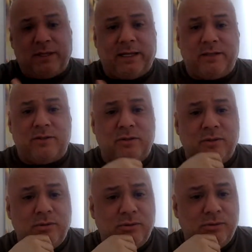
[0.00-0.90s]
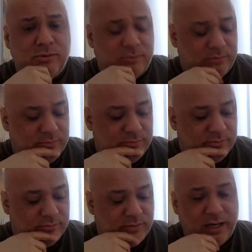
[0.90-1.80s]
get too
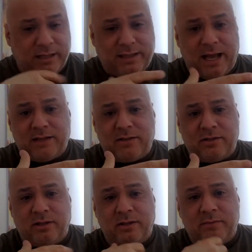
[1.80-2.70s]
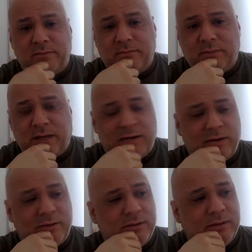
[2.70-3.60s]
attached to them. I don't
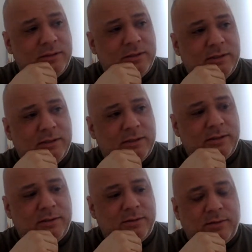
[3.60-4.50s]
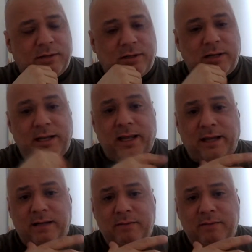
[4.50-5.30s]
know. I like them,